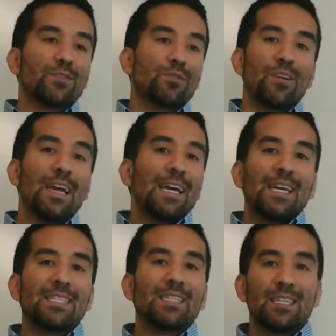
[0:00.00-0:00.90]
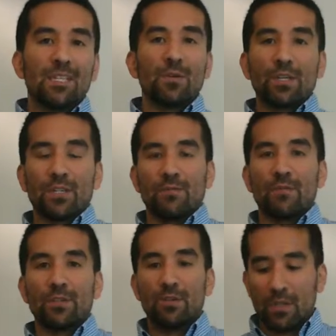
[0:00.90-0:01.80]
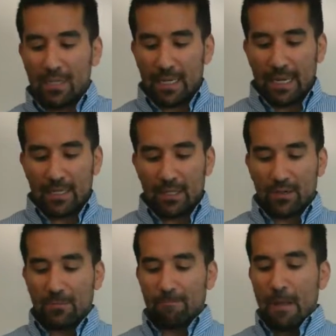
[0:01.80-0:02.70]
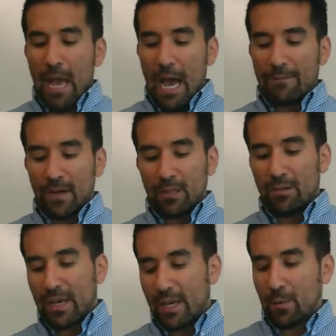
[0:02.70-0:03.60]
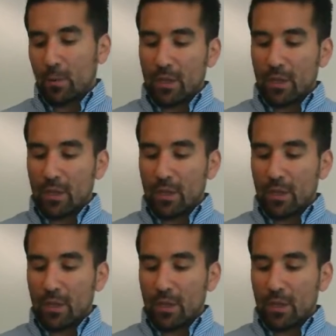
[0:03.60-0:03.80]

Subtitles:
score, it's an easy question for students to answer. I follow that up